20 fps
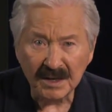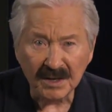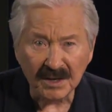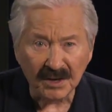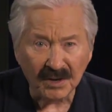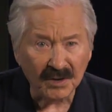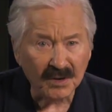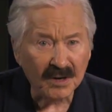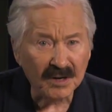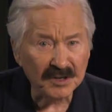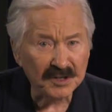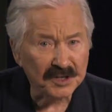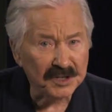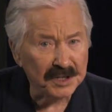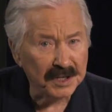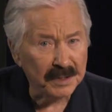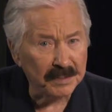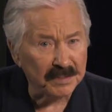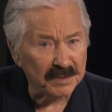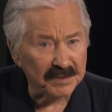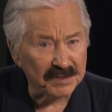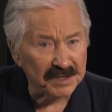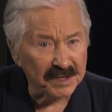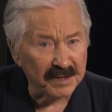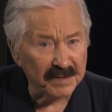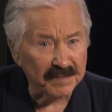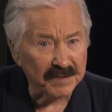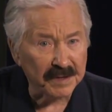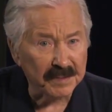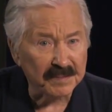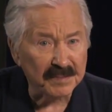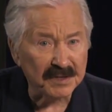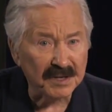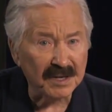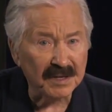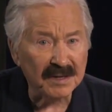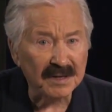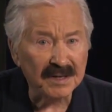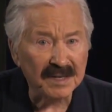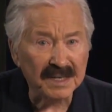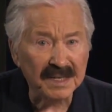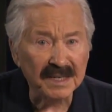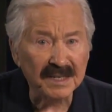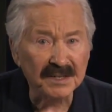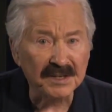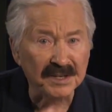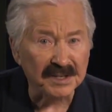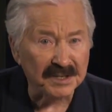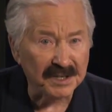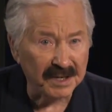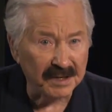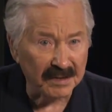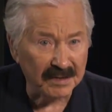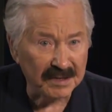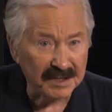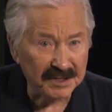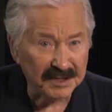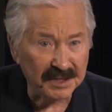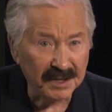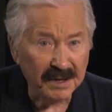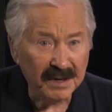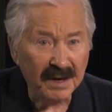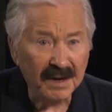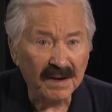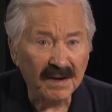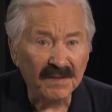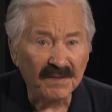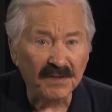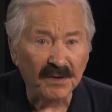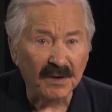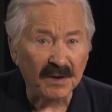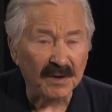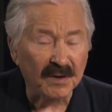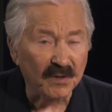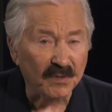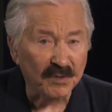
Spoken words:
large numbers of them turn into terrorists for a